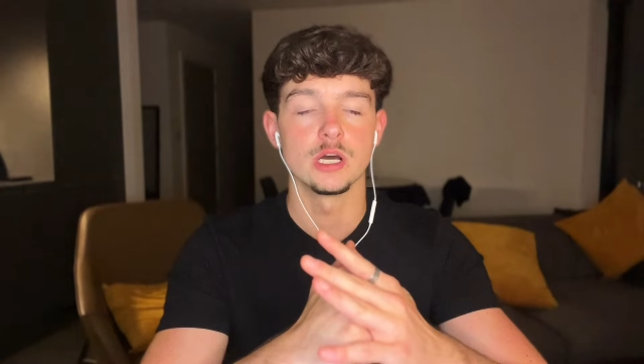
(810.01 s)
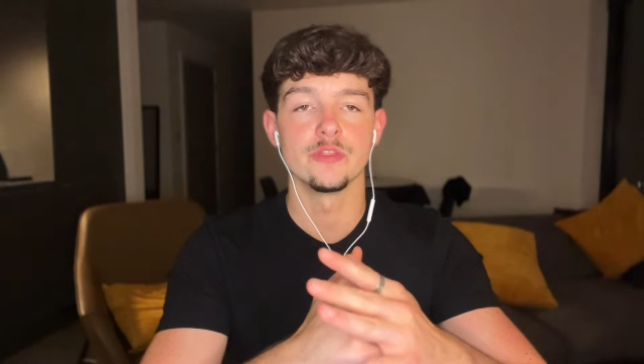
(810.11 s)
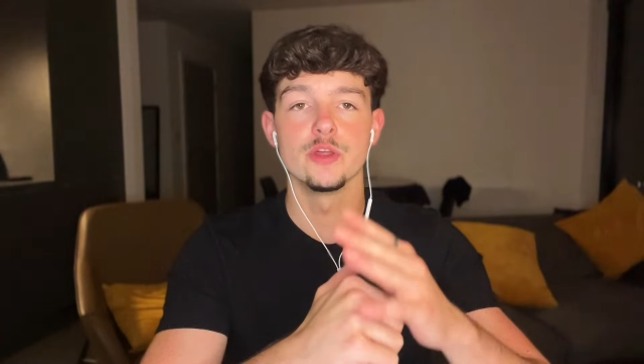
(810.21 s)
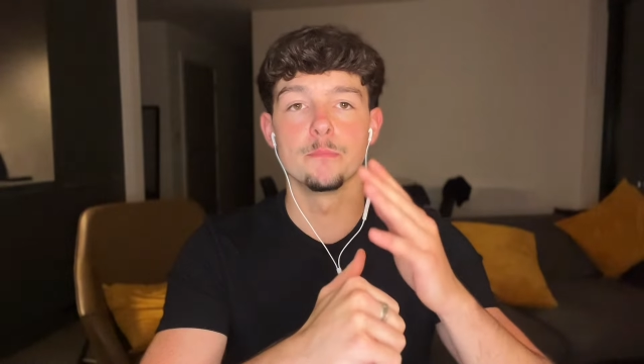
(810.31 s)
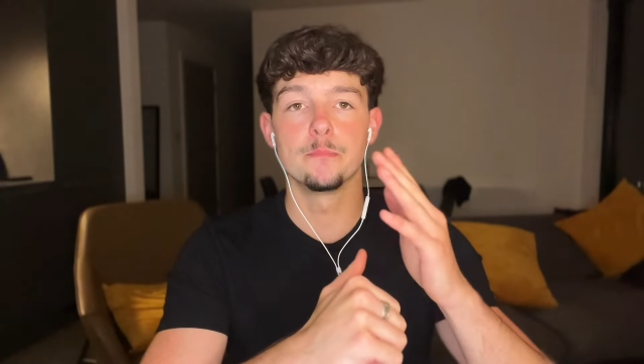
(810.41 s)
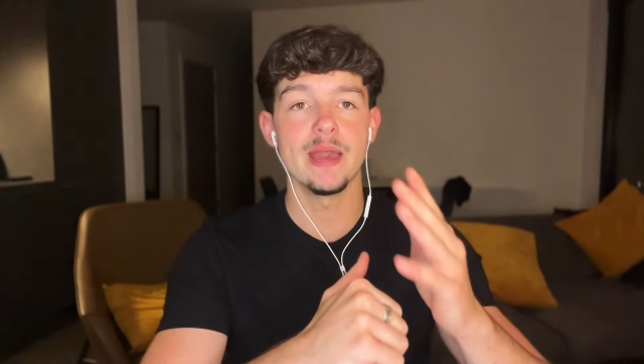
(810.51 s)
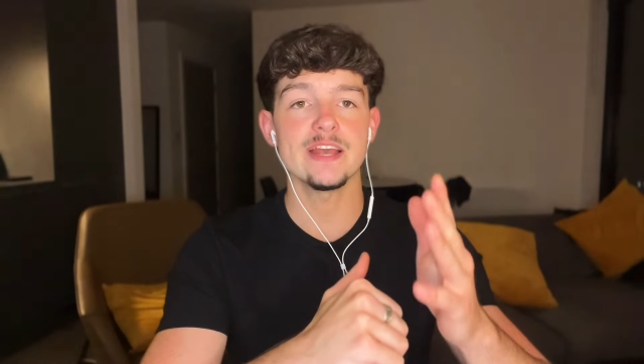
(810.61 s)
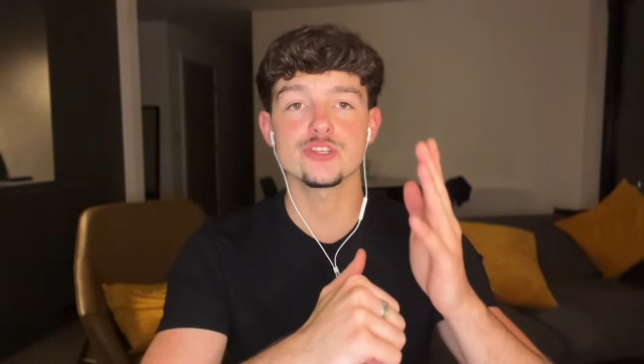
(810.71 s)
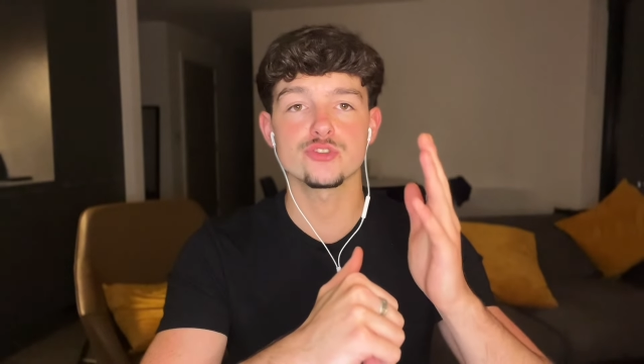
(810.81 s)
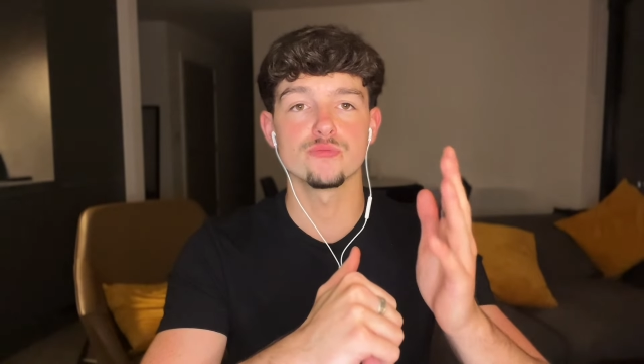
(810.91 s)
And the
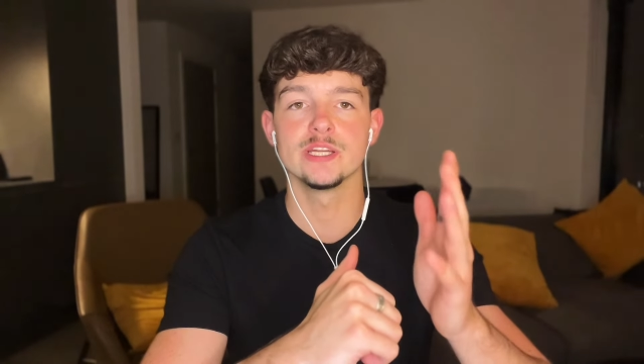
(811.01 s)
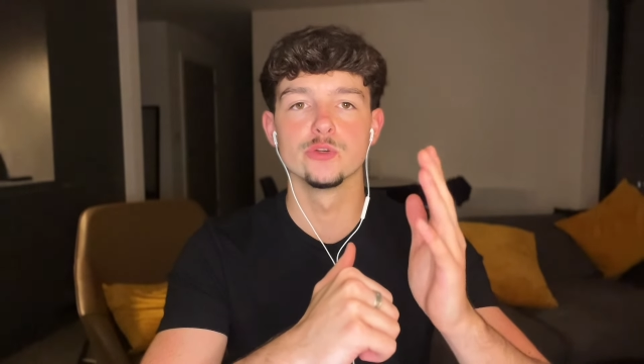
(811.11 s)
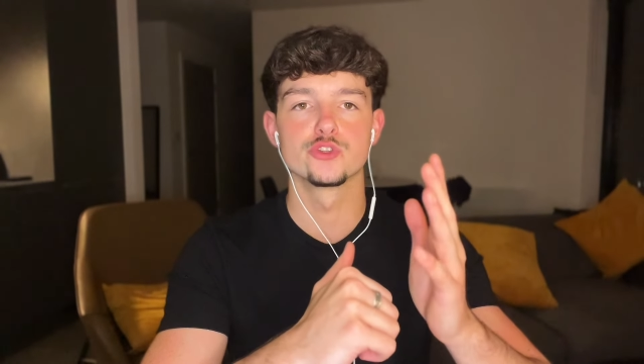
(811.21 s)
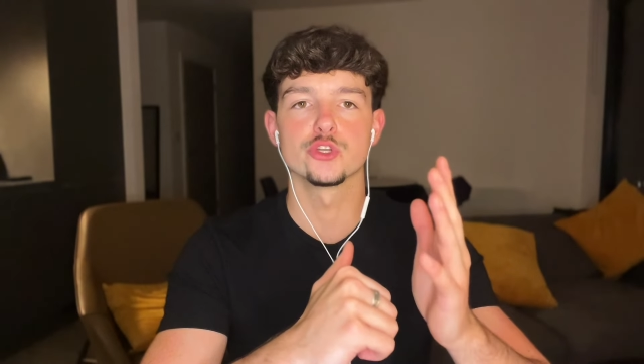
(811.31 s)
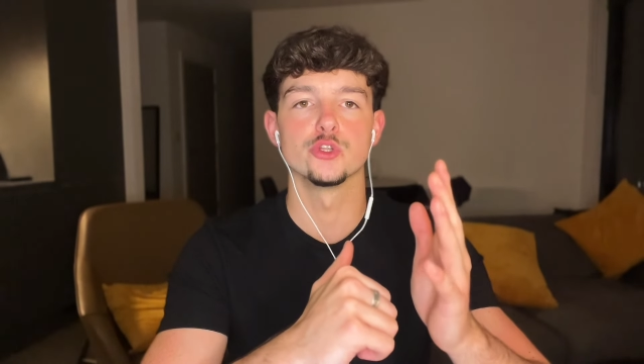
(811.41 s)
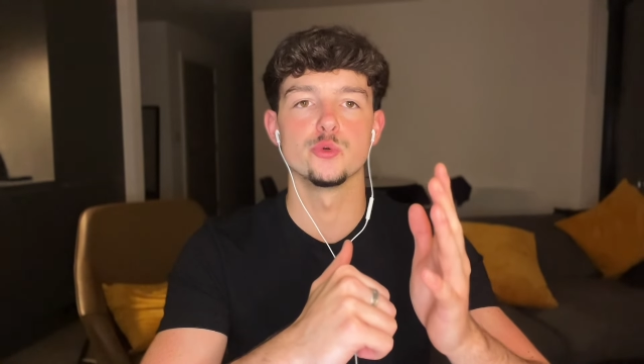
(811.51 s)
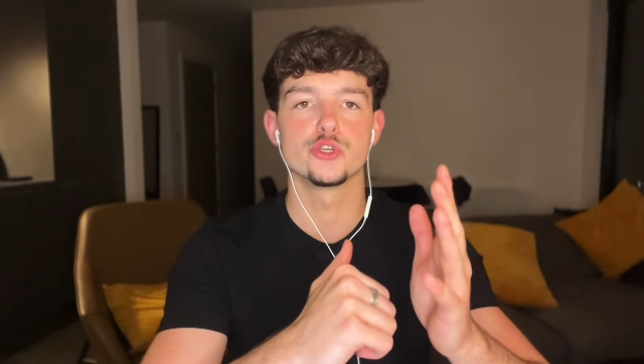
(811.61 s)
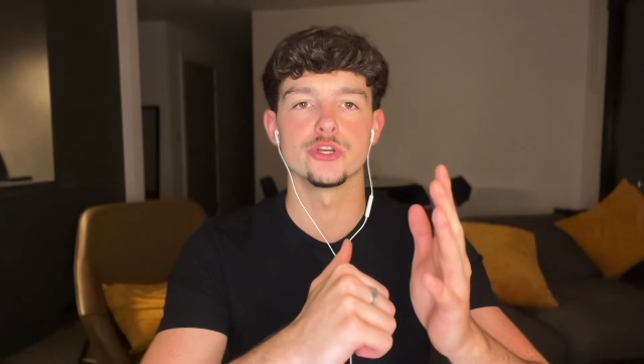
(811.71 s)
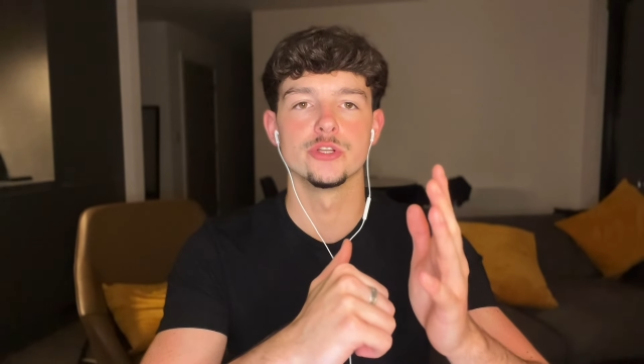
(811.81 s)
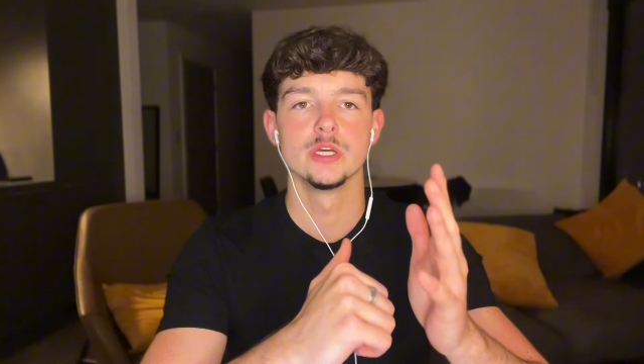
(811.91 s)
best real
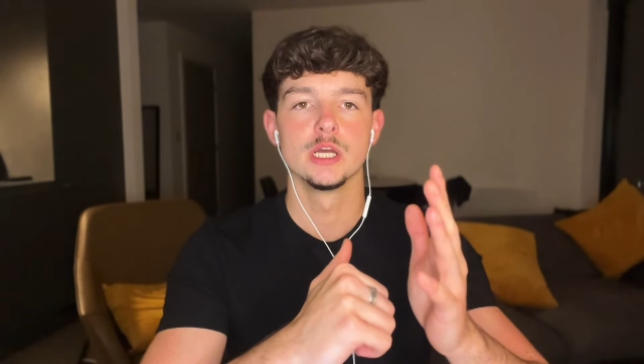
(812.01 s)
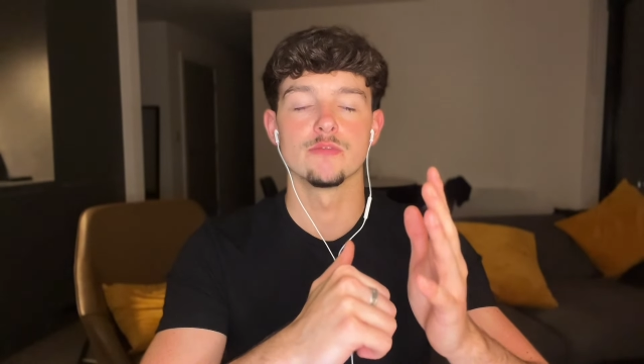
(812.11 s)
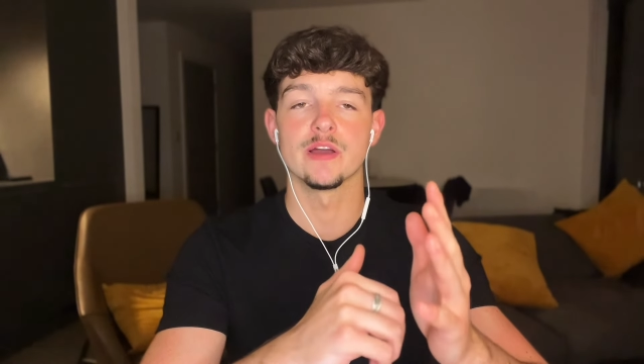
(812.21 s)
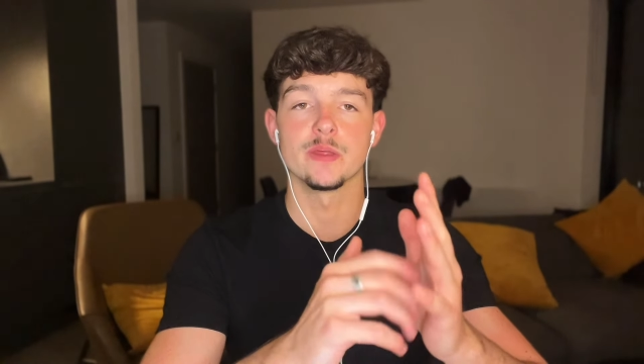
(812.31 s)
solution, right?